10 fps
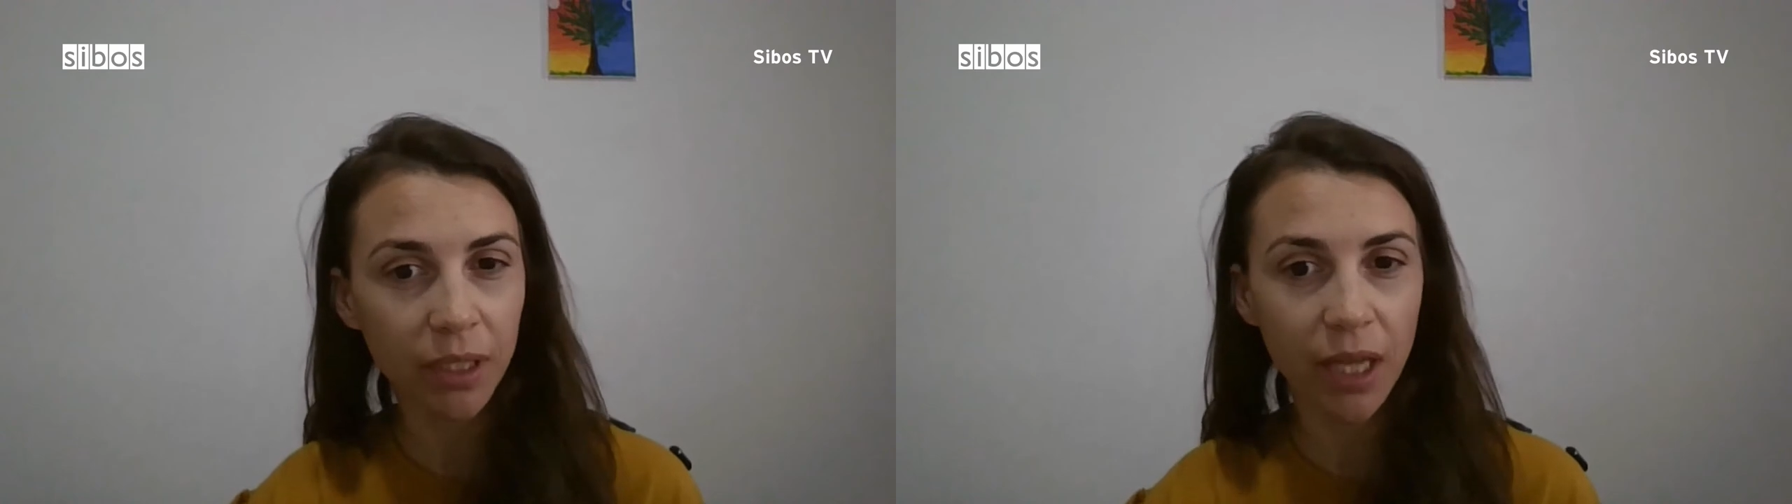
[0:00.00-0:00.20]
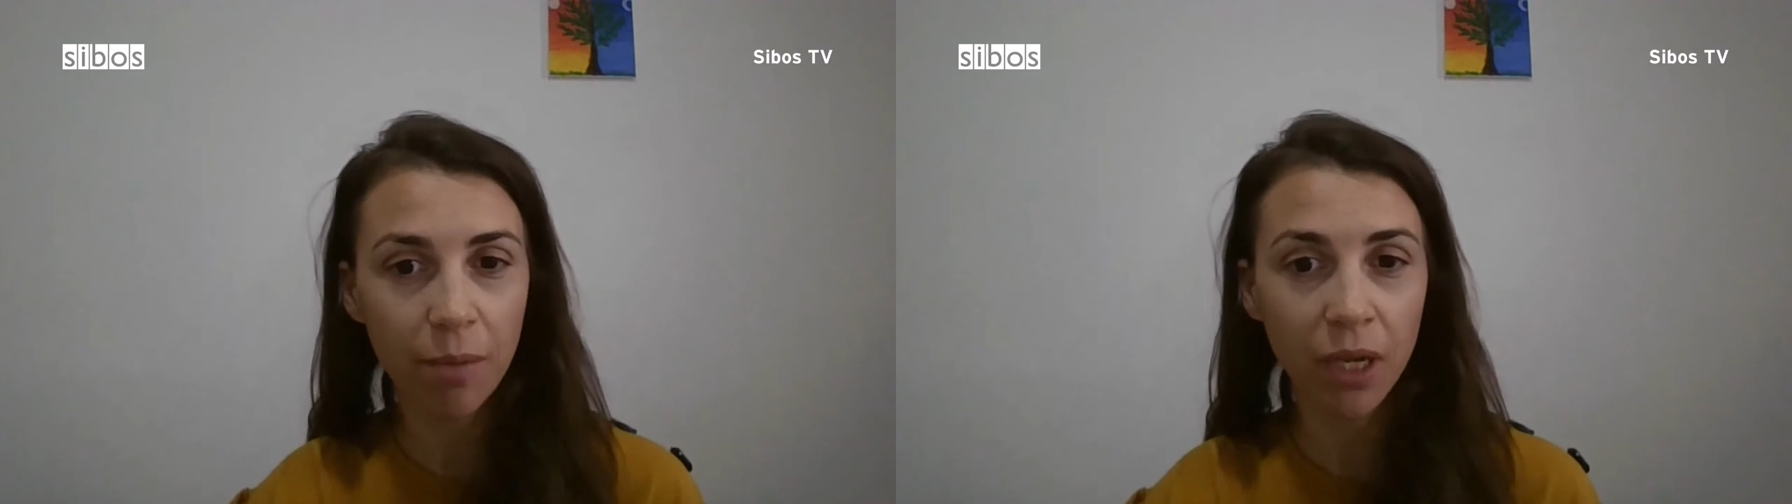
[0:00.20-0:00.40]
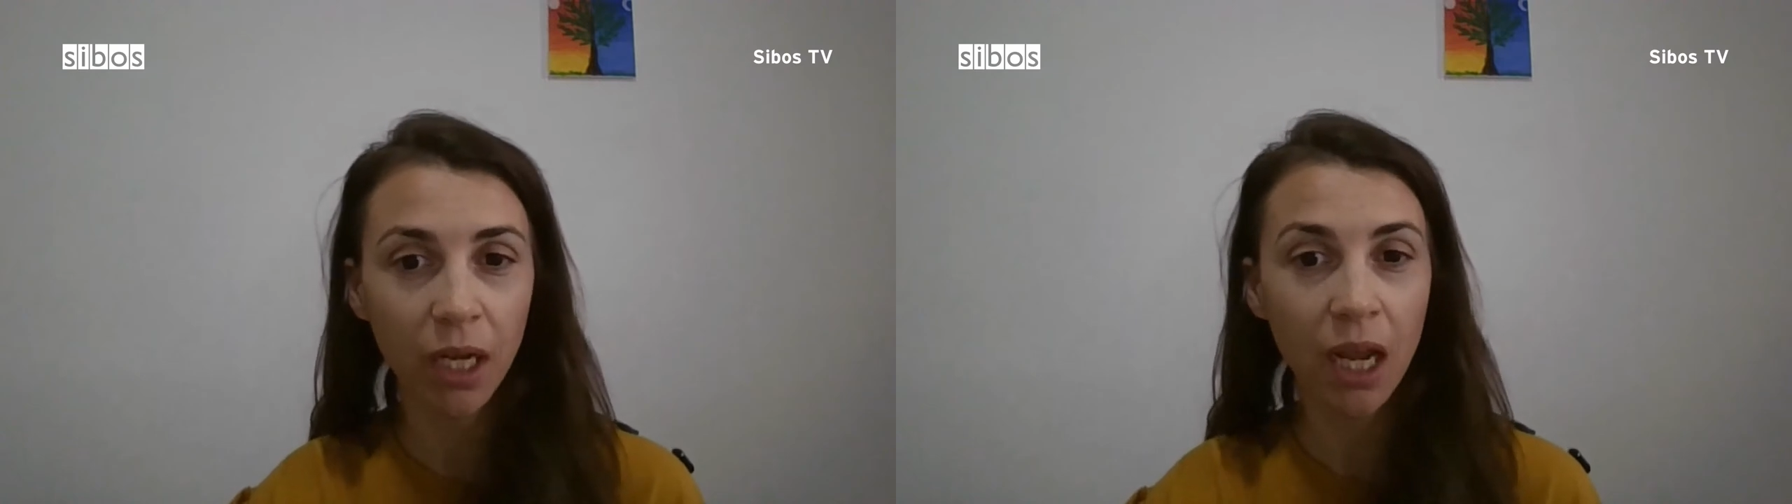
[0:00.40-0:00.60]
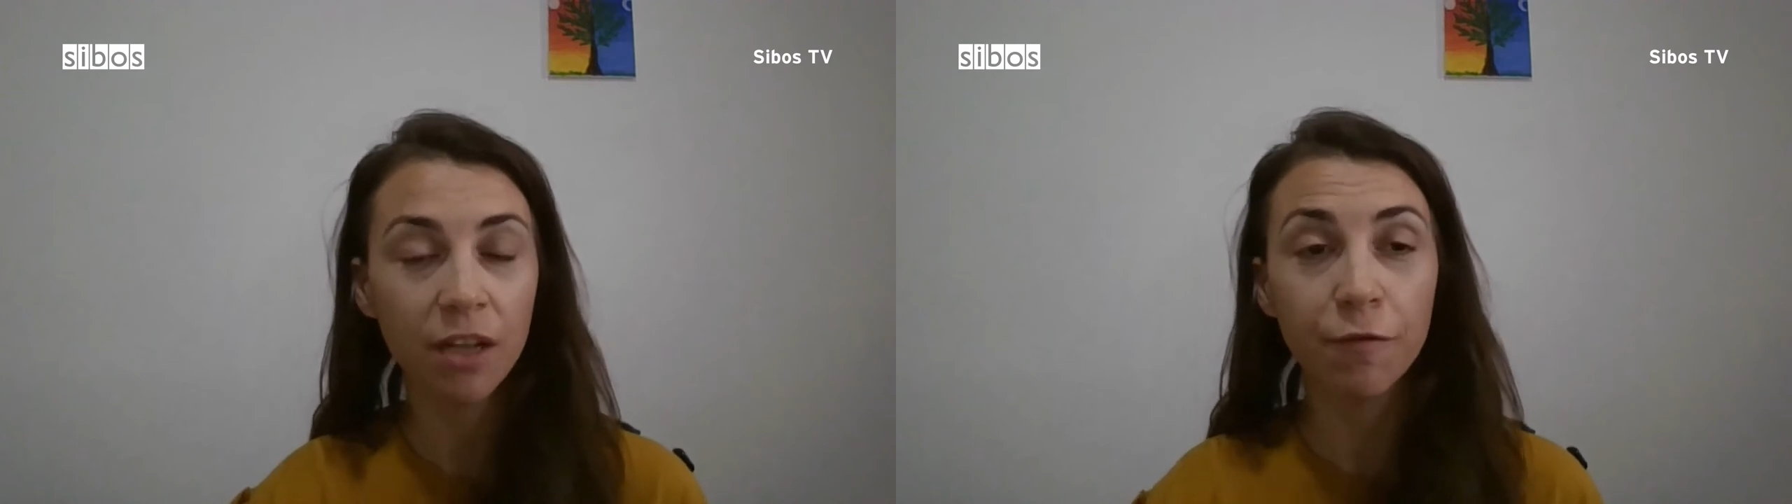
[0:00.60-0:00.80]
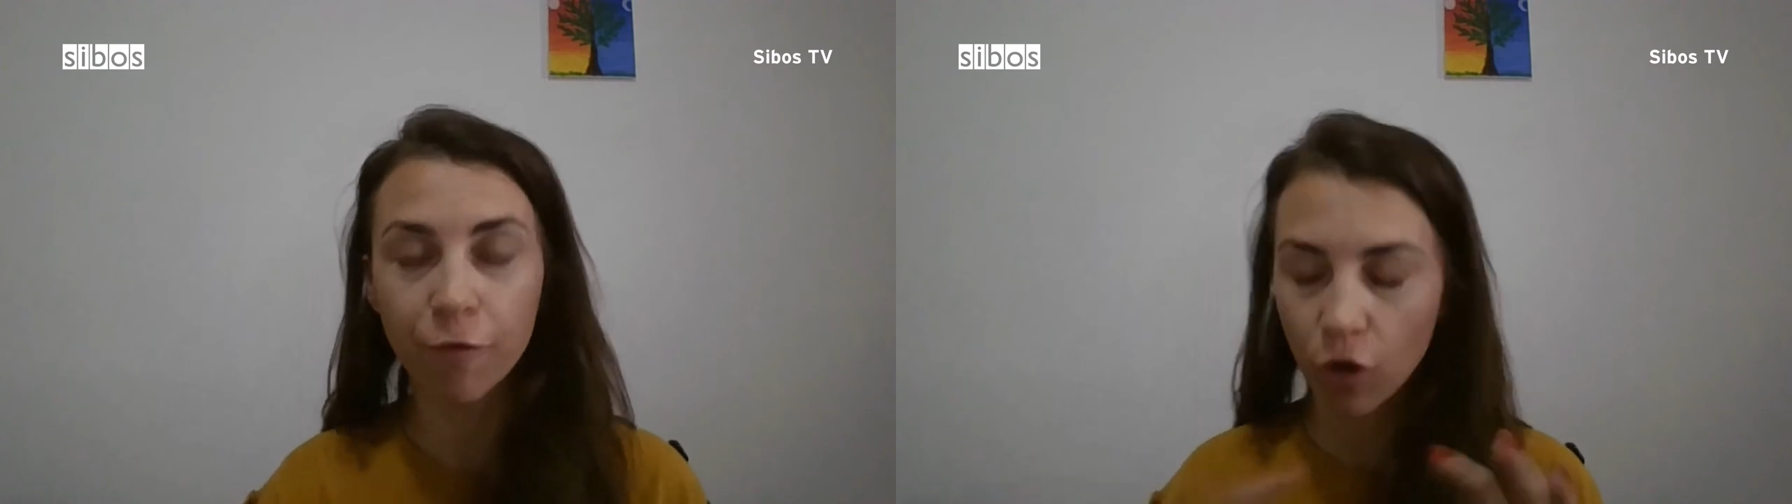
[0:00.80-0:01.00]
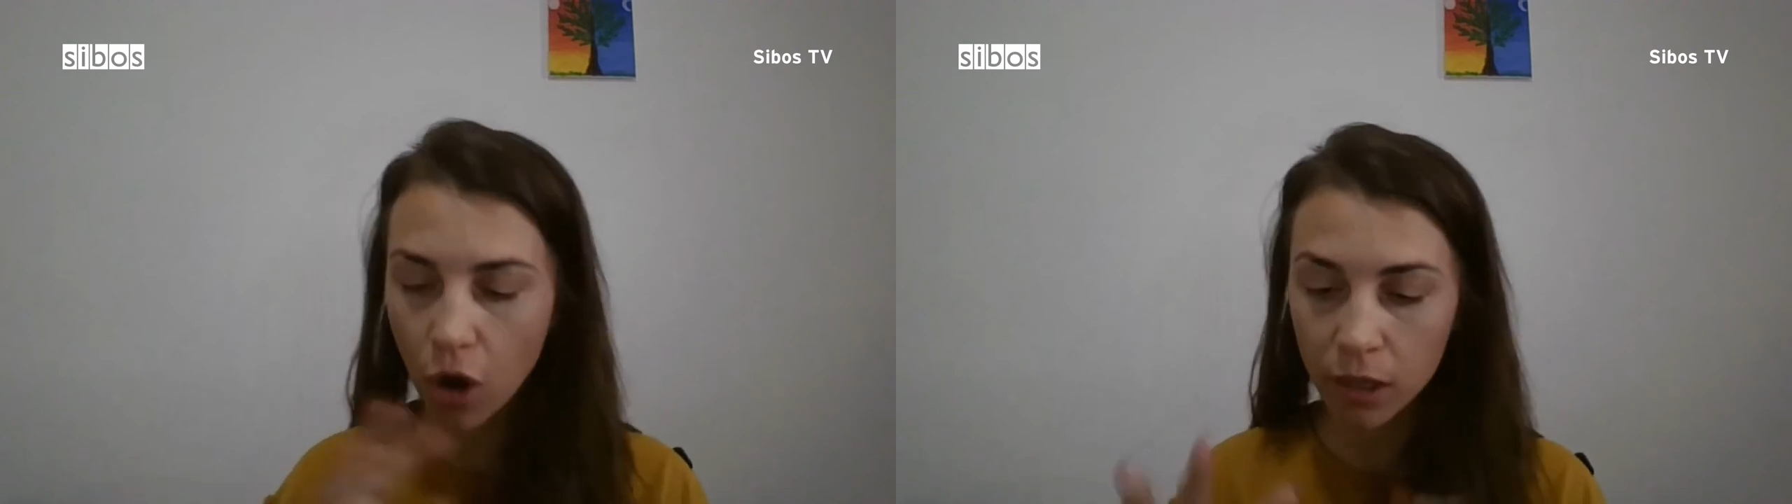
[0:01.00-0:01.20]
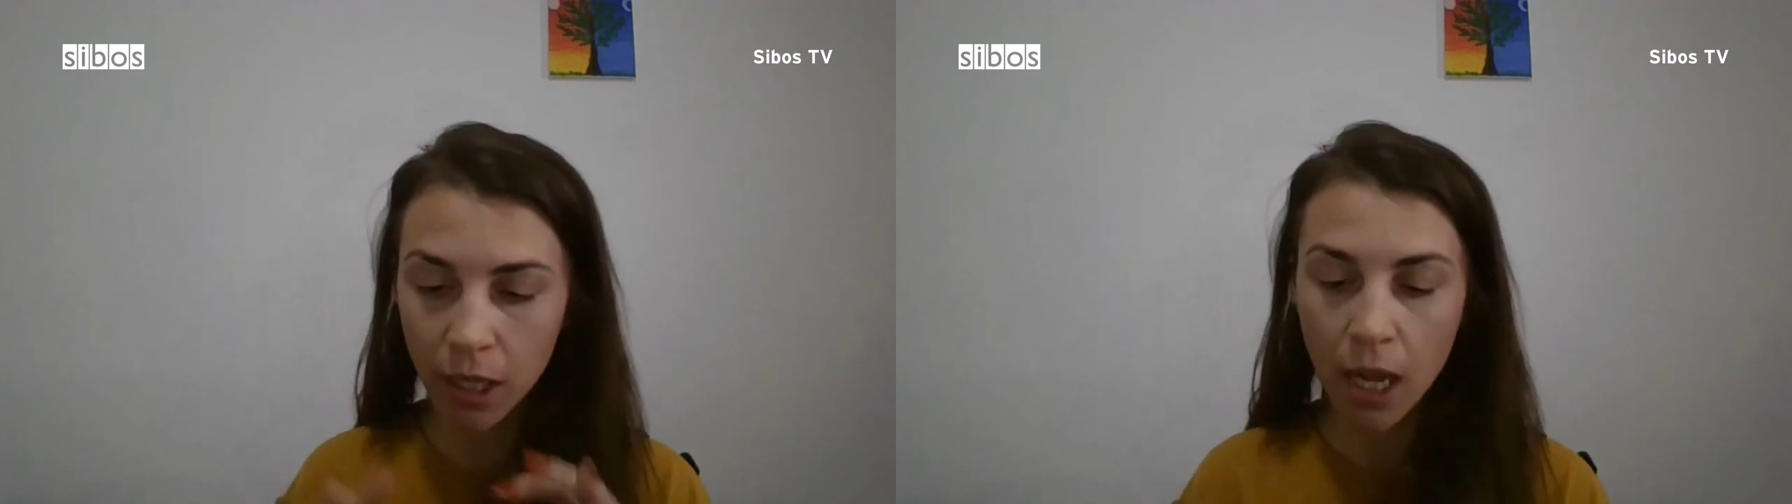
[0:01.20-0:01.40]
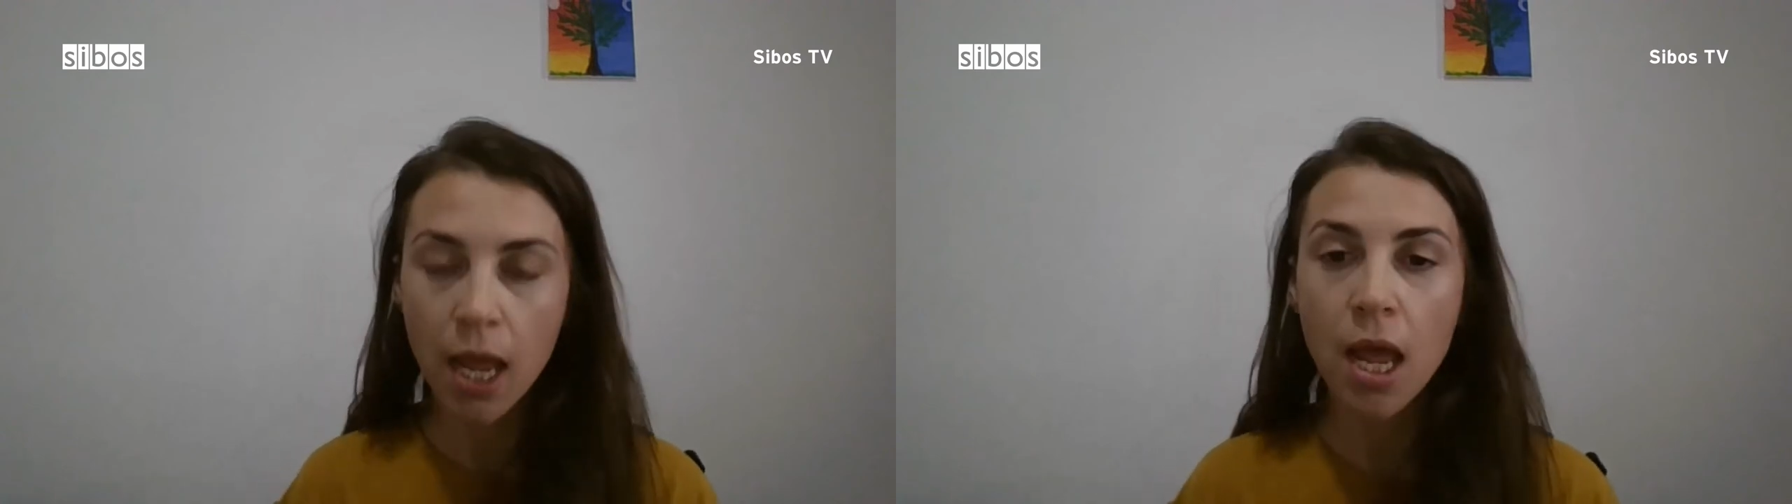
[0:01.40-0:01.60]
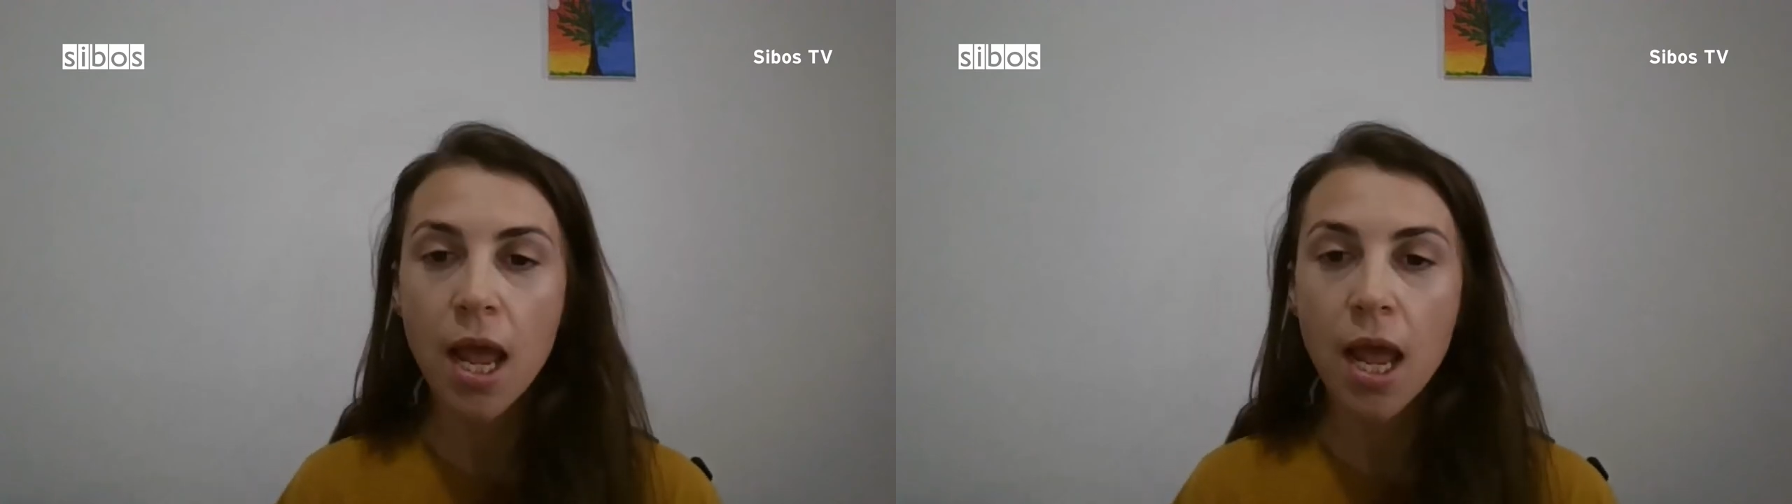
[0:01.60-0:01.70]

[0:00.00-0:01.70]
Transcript: the pandemic, and fraud